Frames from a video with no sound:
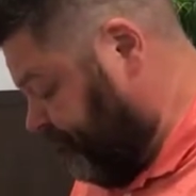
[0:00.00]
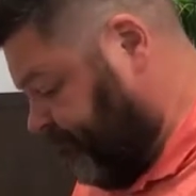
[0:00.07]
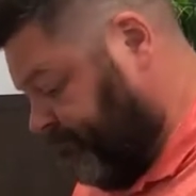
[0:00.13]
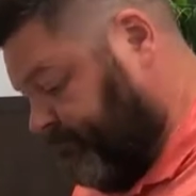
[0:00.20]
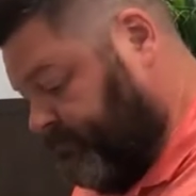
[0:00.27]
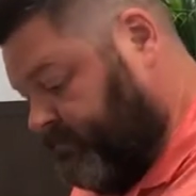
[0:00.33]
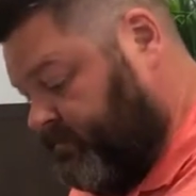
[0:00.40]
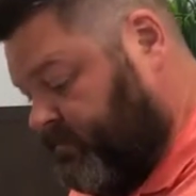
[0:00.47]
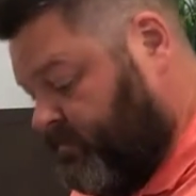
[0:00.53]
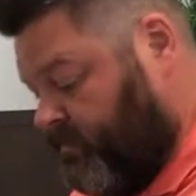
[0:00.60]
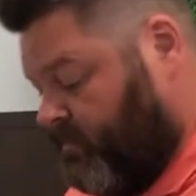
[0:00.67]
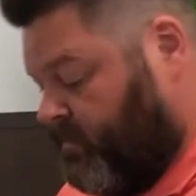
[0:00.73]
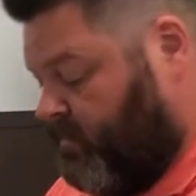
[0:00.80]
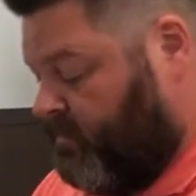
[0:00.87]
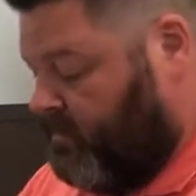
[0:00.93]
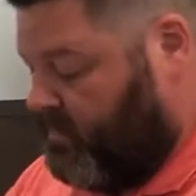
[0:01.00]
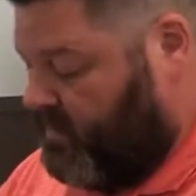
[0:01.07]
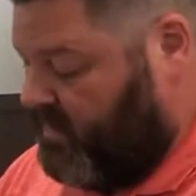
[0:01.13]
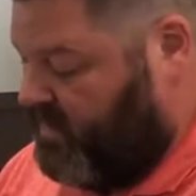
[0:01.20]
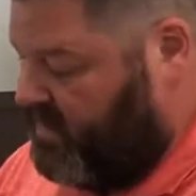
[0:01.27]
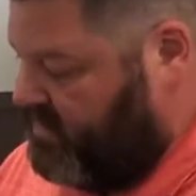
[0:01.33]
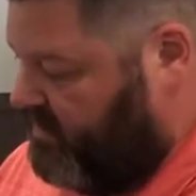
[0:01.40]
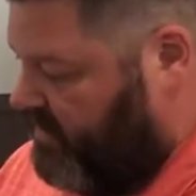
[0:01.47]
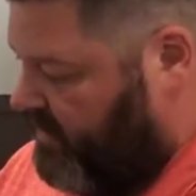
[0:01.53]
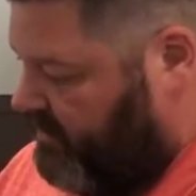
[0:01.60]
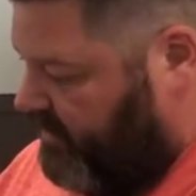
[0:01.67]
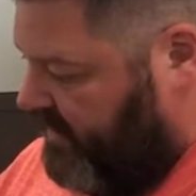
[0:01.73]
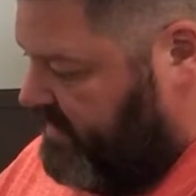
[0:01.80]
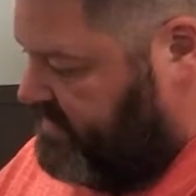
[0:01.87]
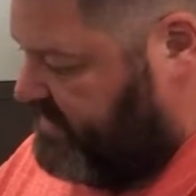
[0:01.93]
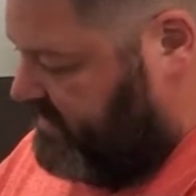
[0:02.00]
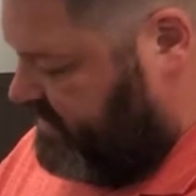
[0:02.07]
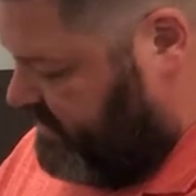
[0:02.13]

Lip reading: So I'm going to place